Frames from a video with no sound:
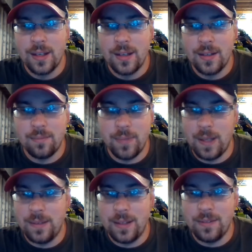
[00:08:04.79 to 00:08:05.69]
maybe
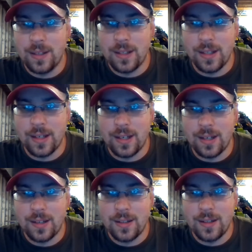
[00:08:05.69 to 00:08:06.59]
even like
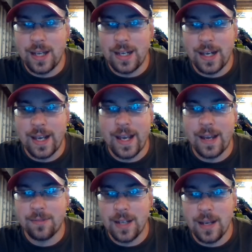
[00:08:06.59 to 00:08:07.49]
9.5
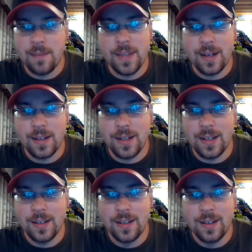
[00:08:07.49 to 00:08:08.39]
times out of 10,
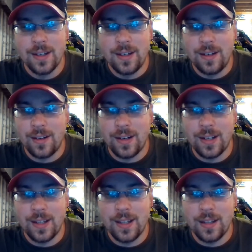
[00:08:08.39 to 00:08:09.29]
you're going to
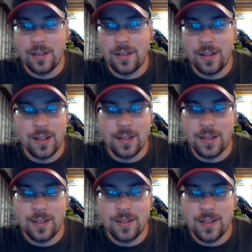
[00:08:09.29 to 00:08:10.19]
get a clean
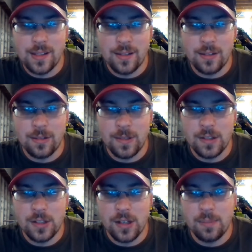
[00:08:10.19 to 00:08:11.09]
signature with a
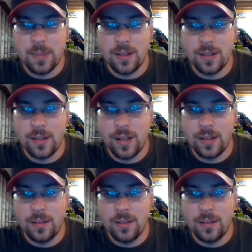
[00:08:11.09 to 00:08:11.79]
Sharpie on your item.